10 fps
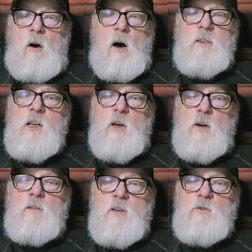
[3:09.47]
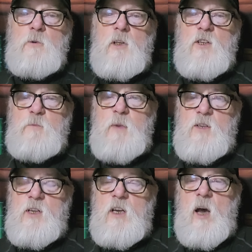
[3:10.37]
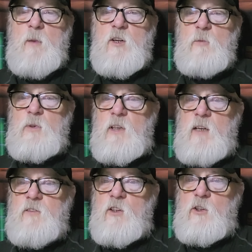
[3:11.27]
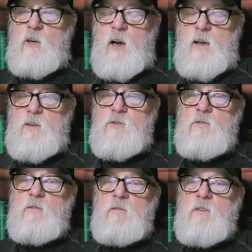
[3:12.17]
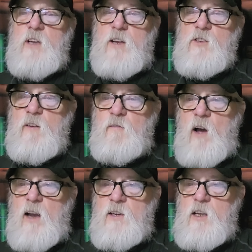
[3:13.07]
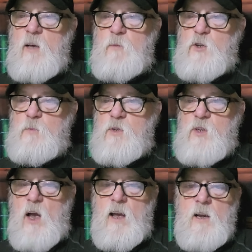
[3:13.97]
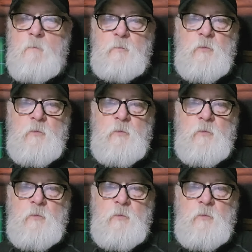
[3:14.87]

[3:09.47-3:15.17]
On the earth, Israel is busy coming to belief in Christ, testifying to him as Messiah,